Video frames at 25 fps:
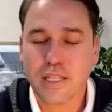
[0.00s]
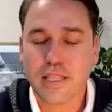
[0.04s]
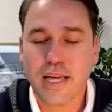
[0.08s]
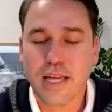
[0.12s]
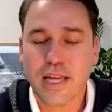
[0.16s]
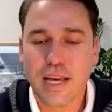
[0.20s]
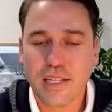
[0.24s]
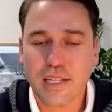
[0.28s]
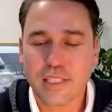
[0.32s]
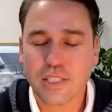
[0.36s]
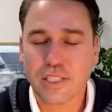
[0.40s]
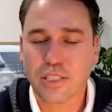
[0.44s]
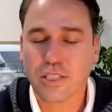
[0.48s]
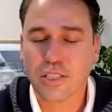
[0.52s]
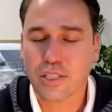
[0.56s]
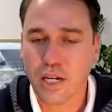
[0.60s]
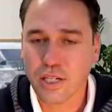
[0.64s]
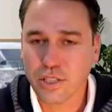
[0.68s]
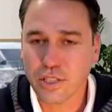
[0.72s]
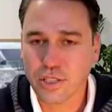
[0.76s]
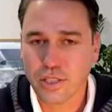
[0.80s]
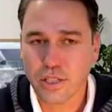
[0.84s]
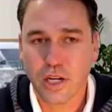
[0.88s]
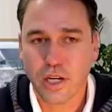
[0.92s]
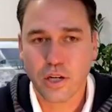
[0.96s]
that is
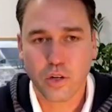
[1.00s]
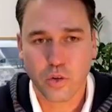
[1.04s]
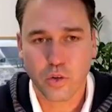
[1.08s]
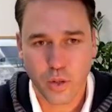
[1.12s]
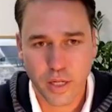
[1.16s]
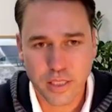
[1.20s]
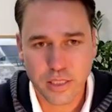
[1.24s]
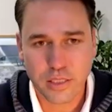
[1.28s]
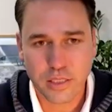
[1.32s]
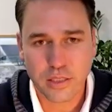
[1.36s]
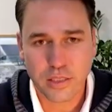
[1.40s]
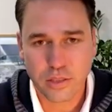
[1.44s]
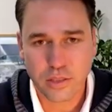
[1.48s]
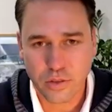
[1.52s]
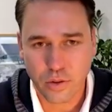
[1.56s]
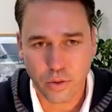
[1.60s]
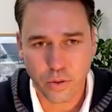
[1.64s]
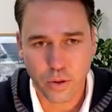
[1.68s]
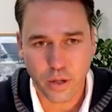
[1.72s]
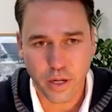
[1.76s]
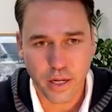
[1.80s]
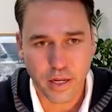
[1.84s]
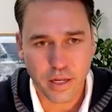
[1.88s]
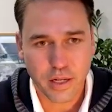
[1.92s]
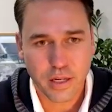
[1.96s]
such a crazy
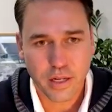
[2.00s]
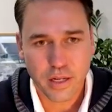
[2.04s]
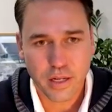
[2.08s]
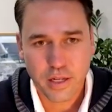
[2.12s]
story.